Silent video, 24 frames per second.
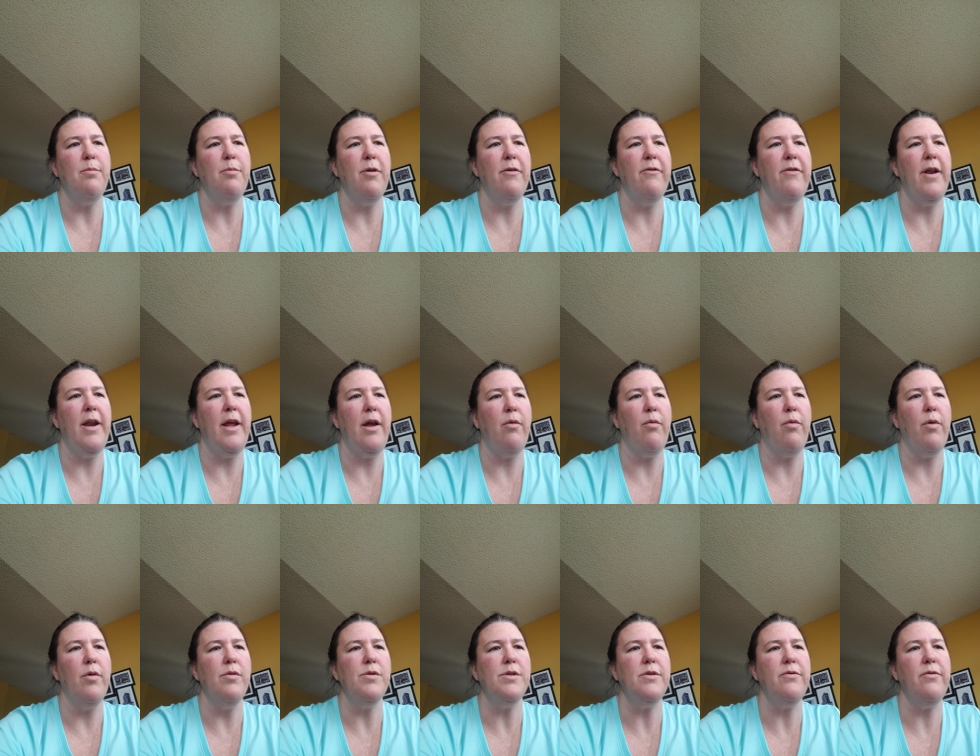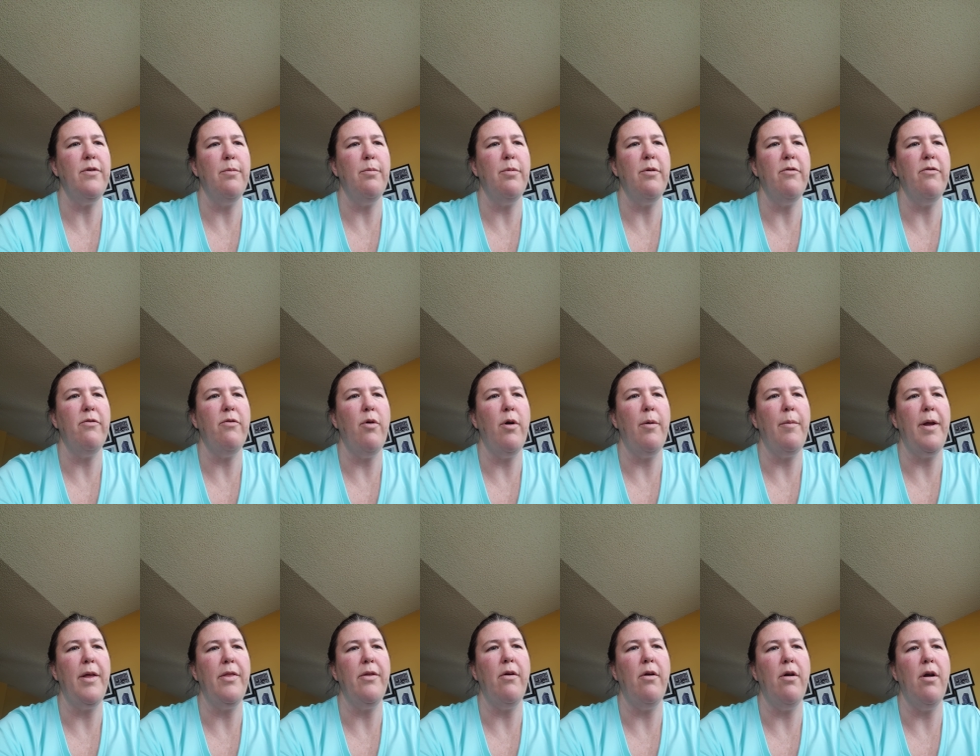preventing roots from
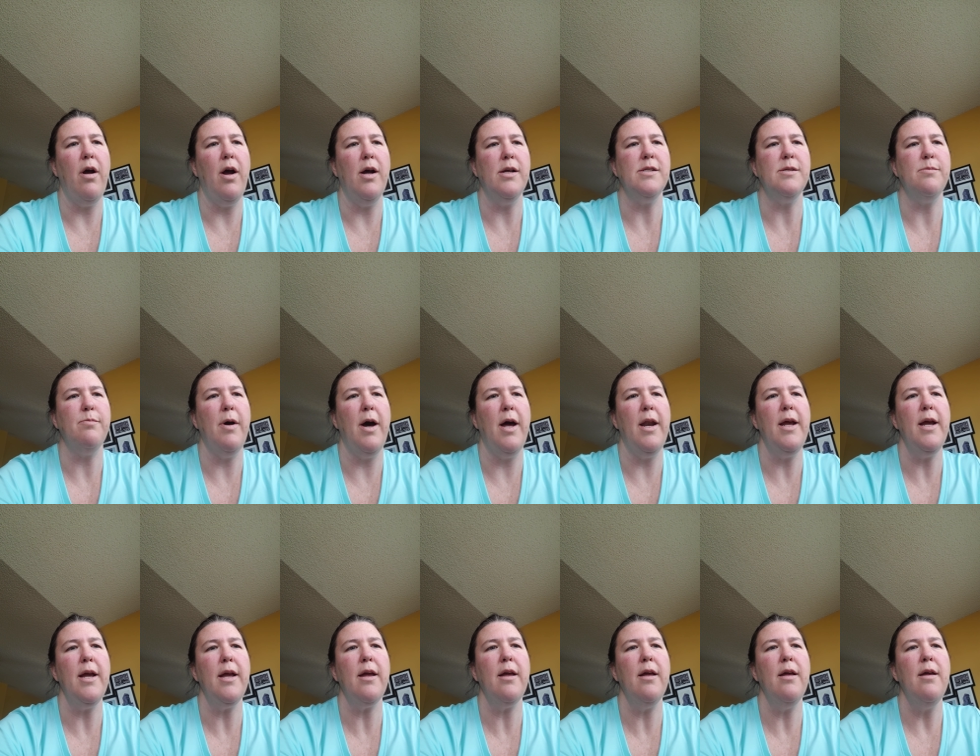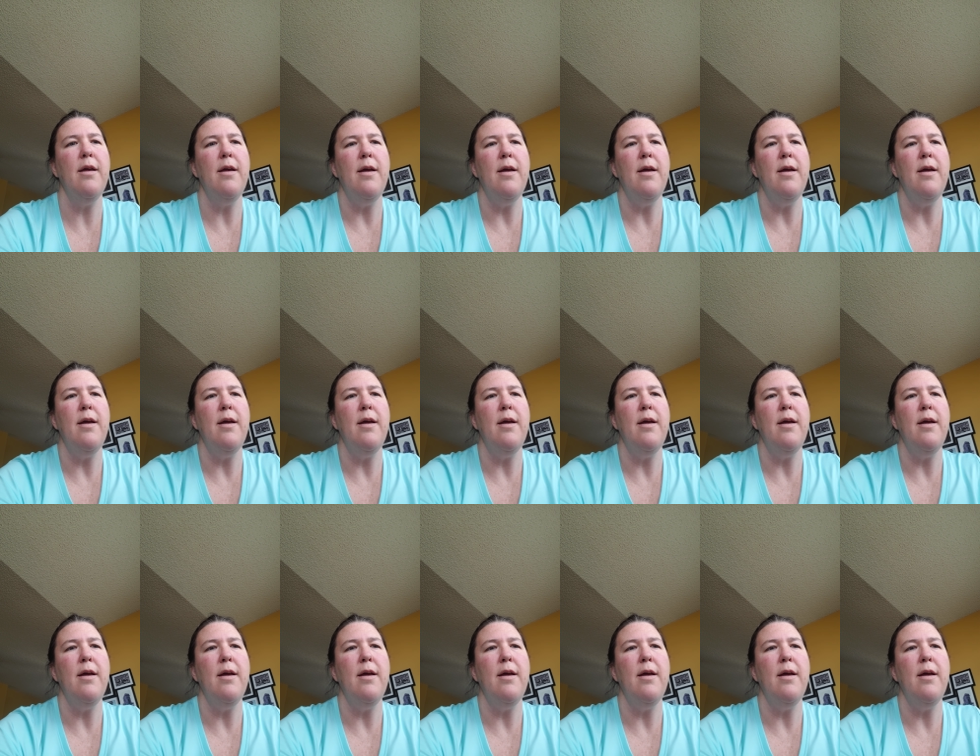performing their osmotic